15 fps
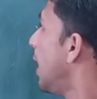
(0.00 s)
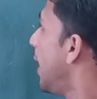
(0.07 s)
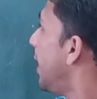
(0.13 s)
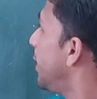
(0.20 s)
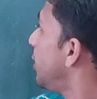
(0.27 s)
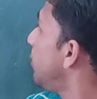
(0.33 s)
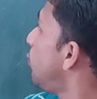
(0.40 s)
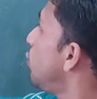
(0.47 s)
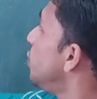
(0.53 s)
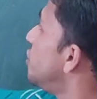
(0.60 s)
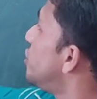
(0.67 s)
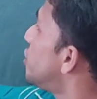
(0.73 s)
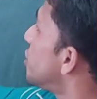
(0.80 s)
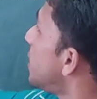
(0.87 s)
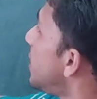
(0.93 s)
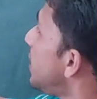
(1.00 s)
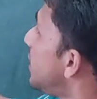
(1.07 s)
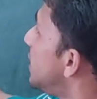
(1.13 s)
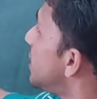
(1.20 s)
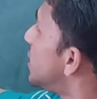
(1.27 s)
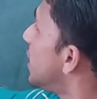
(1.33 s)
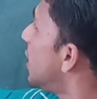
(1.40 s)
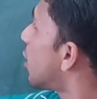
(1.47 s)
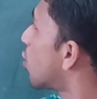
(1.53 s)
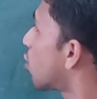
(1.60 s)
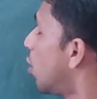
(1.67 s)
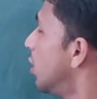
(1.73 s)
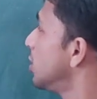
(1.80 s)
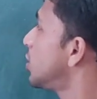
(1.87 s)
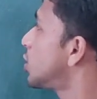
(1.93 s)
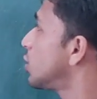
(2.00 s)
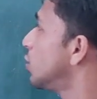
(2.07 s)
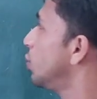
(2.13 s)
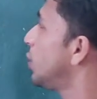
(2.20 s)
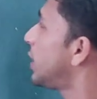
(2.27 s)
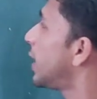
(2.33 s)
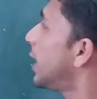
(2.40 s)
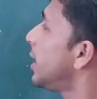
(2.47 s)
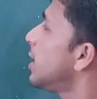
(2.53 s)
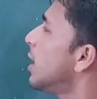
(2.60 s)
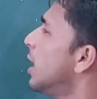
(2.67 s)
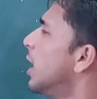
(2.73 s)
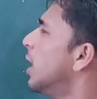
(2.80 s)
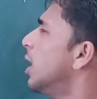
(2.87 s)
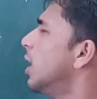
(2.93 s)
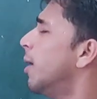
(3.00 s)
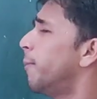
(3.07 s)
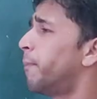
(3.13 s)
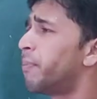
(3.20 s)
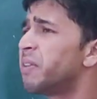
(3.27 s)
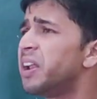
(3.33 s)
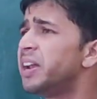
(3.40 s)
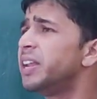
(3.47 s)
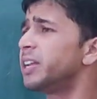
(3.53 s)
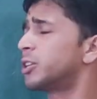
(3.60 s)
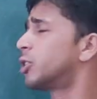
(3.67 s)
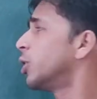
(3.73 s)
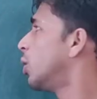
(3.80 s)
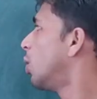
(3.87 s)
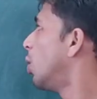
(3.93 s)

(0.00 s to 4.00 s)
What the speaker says: And if you study these electrons, we can predict